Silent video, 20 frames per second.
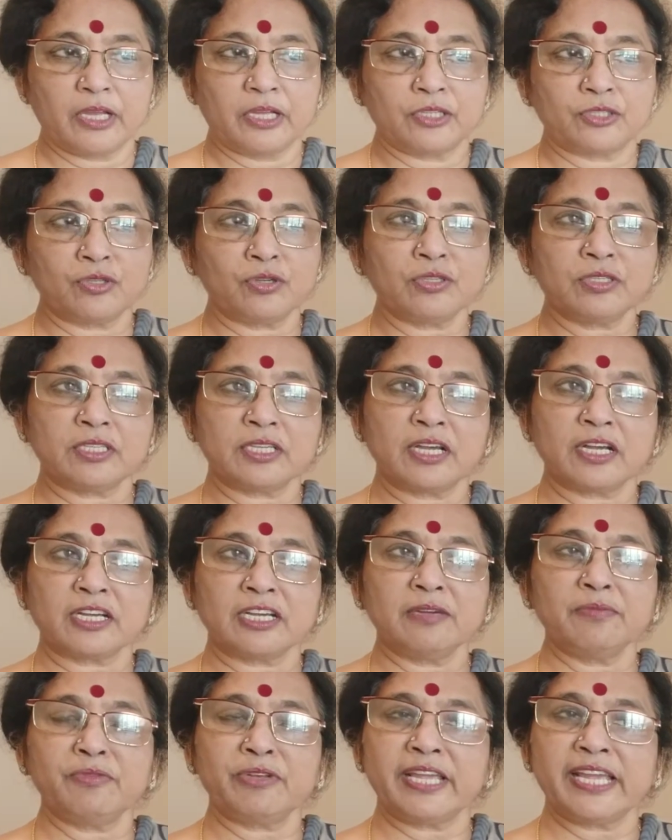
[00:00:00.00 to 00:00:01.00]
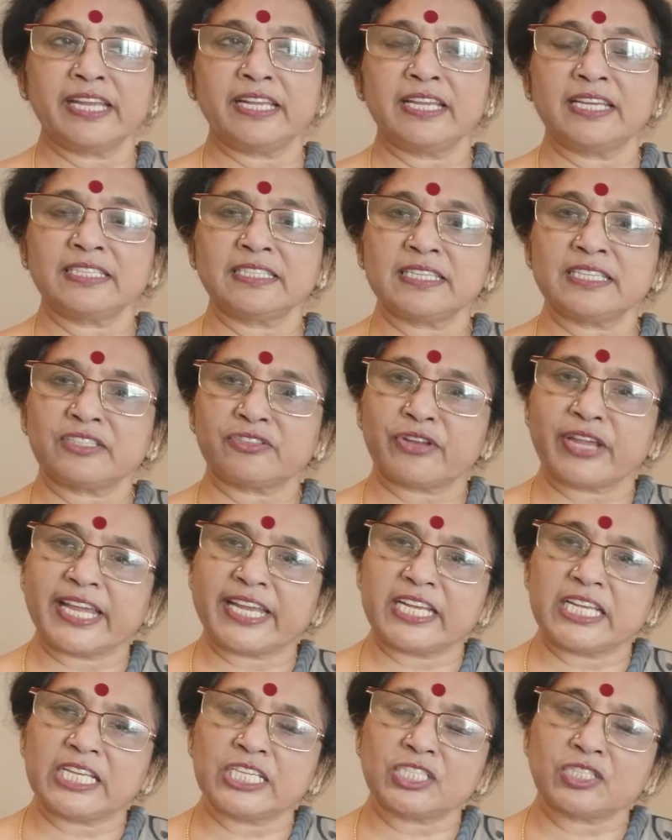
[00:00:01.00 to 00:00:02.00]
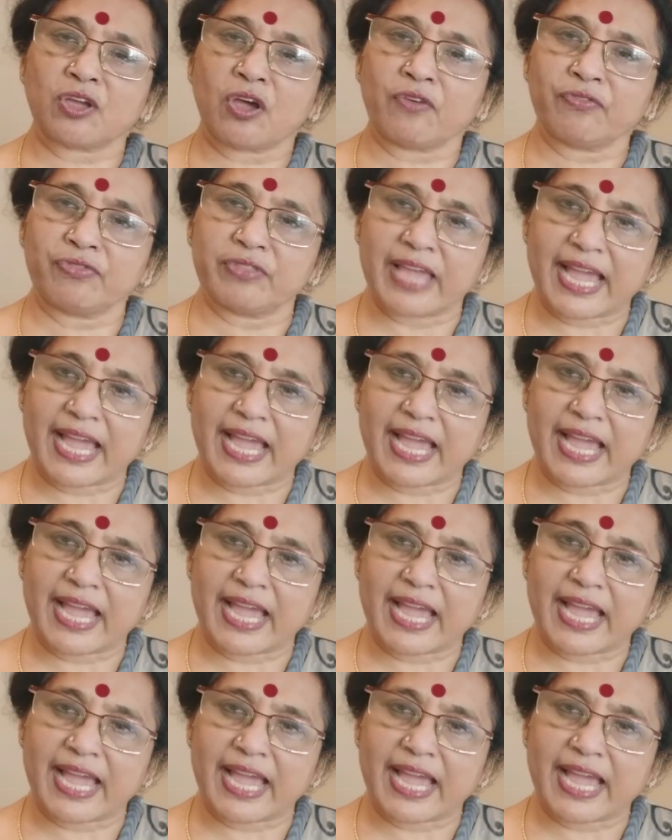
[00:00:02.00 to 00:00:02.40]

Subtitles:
So circumradius is radius of